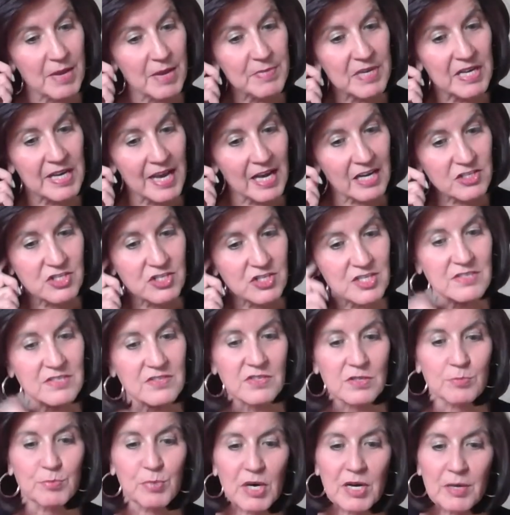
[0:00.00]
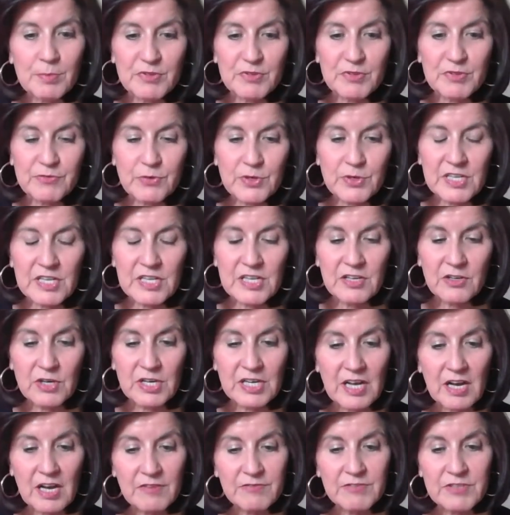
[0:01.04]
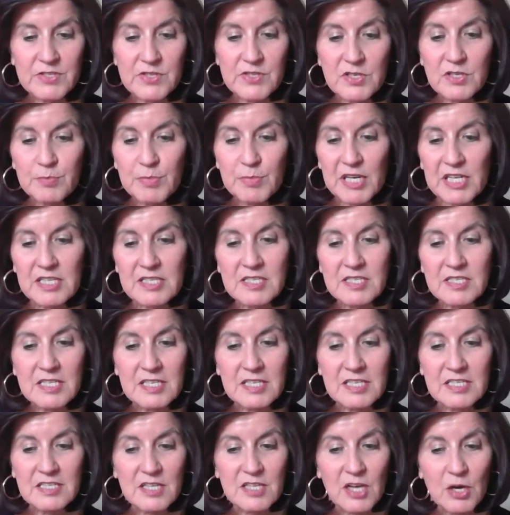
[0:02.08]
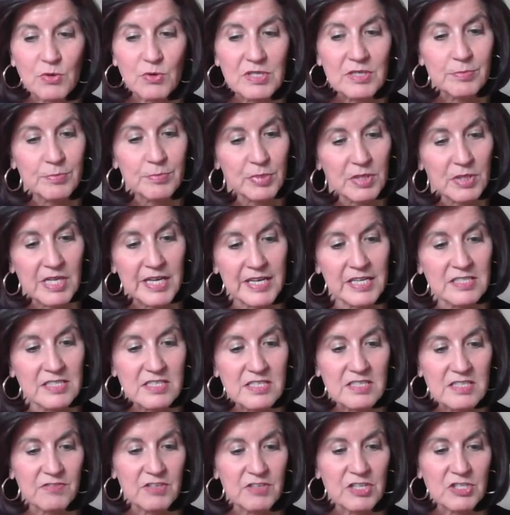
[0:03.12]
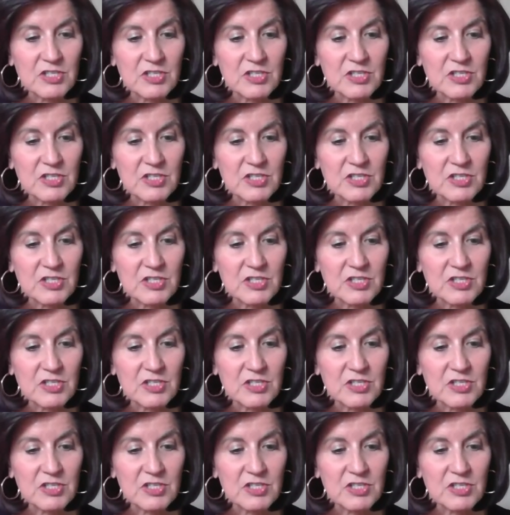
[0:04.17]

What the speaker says: Abatement actions are brought before the hearing officer by the city's code compliance